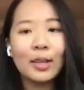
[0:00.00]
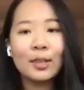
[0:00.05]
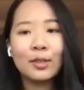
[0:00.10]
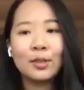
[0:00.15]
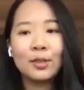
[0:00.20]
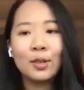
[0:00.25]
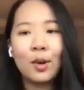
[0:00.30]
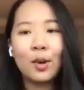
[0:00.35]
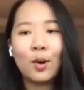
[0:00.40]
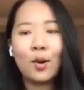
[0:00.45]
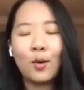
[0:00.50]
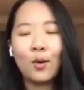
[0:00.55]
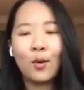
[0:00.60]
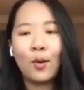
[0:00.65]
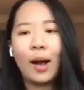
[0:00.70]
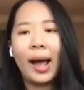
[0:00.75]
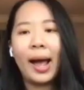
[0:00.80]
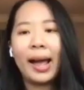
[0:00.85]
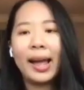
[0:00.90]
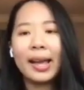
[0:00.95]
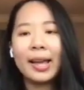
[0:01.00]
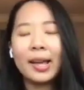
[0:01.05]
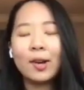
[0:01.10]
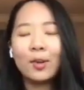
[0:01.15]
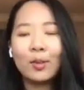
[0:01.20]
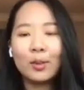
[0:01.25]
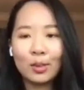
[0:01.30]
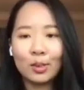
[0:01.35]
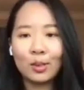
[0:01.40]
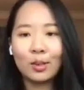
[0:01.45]
So I
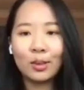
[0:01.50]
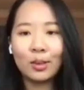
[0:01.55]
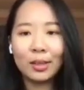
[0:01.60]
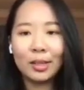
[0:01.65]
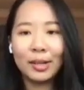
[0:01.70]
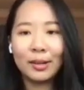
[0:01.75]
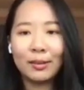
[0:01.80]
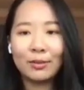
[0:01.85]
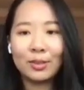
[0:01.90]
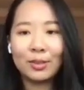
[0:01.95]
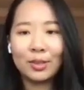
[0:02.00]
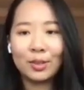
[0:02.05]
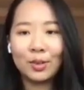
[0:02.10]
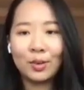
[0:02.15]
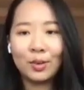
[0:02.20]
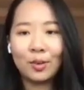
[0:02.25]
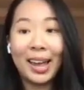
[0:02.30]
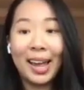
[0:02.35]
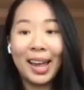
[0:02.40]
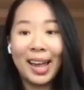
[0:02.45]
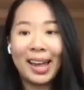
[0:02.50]
also love to